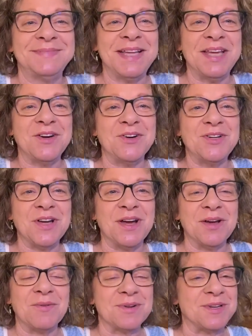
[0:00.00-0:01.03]
The Inner
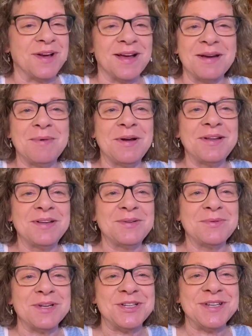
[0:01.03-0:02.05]
Tug. We're talking about
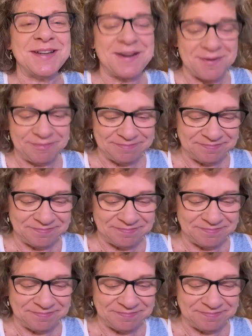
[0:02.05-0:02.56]
intuition here.